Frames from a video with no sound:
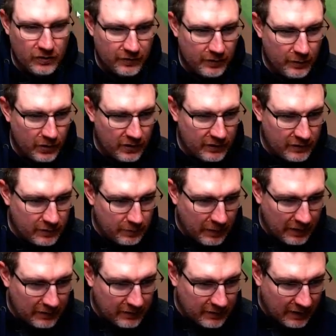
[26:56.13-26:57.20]
if I'm honest,
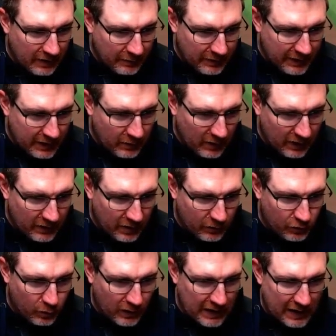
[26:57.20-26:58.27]
but uh, we get a... Oh, no, it
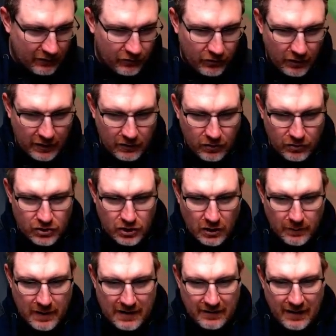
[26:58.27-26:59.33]
was well outside. Good
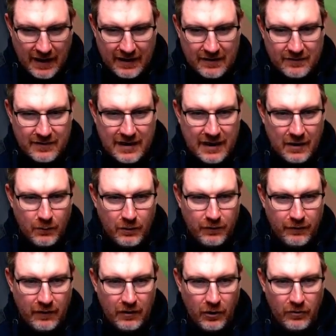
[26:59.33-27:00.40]
job. And Langers now with
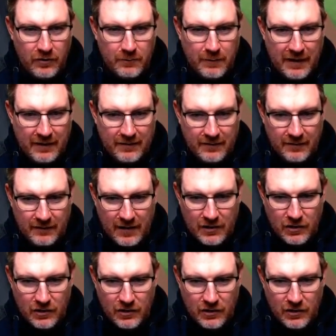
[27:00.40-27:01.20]
a loaded bases. A